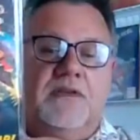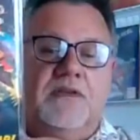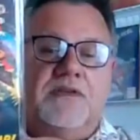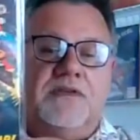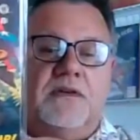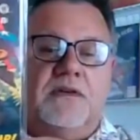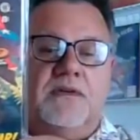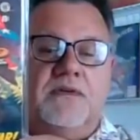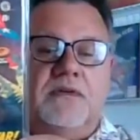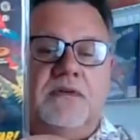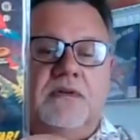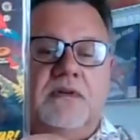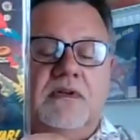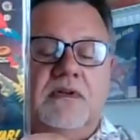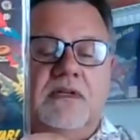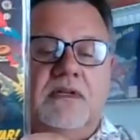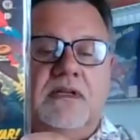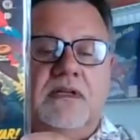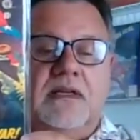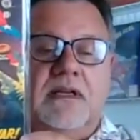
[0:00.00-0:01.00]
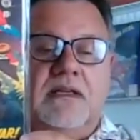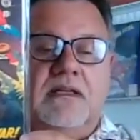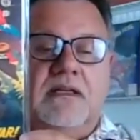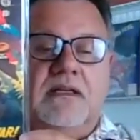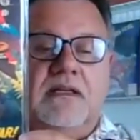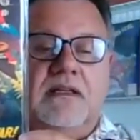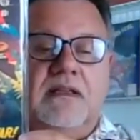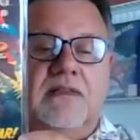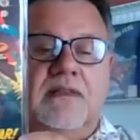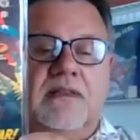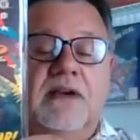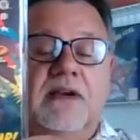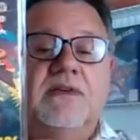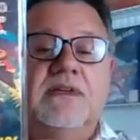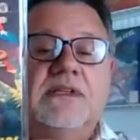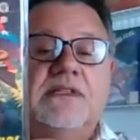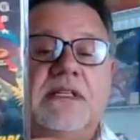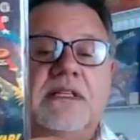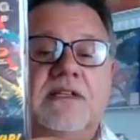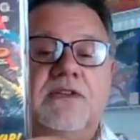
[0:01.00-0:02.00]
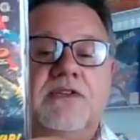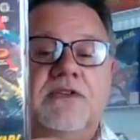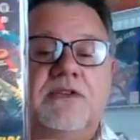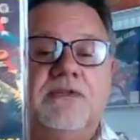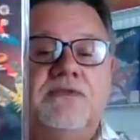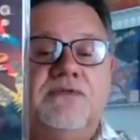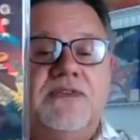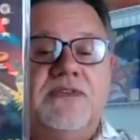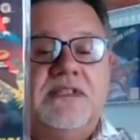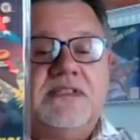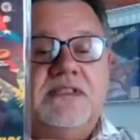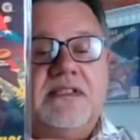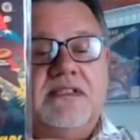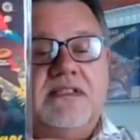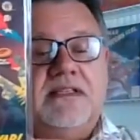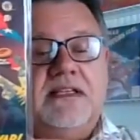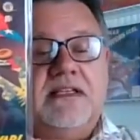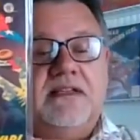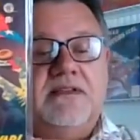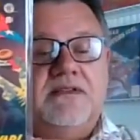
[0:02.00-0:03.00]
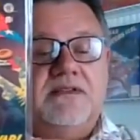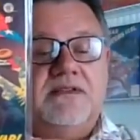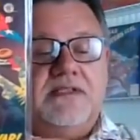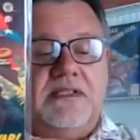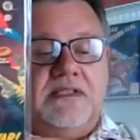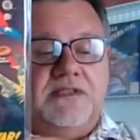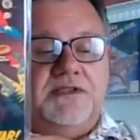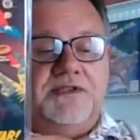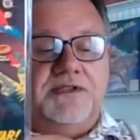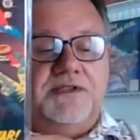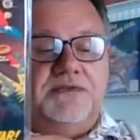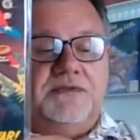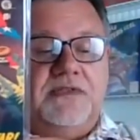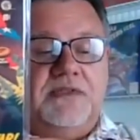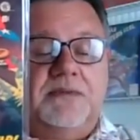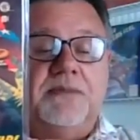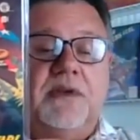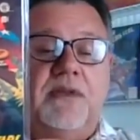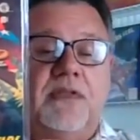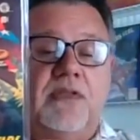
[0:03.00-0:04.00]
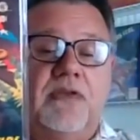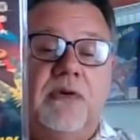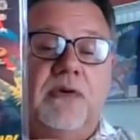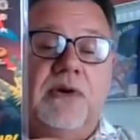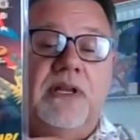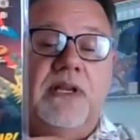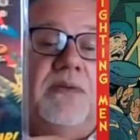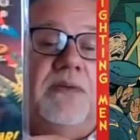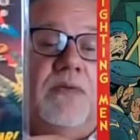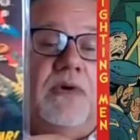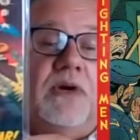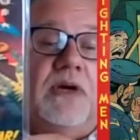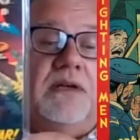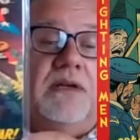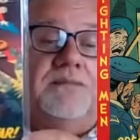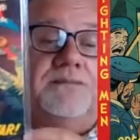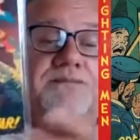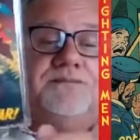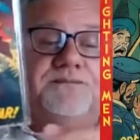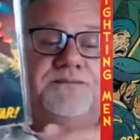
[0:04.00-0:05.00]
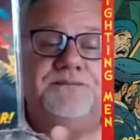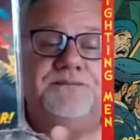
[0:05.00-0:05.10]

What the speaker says: So there is a Two-Fisted Tales issue number 31,